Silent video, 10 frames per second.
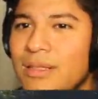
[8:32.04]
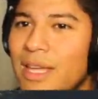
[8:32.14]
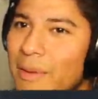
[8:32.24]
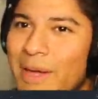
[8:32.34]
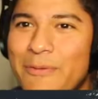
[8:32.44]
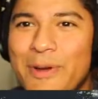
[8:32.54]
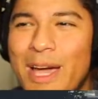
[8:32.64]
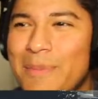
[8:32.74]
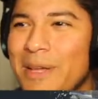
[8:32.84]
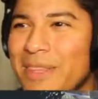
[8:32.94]
Damn it, I
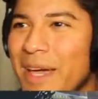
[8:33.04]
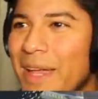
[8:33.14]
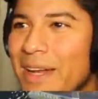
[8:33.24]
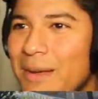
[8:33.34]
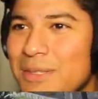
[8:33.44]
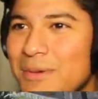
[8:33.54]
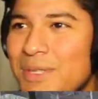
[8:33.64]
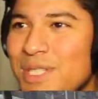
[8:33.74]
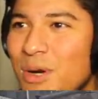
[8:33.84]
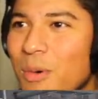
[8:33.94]
forgot about that. I was doing
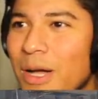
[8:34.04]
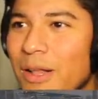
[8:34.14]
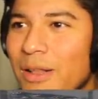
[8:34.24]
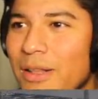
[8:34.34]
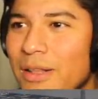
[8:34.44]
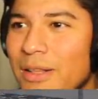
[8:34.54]
so well.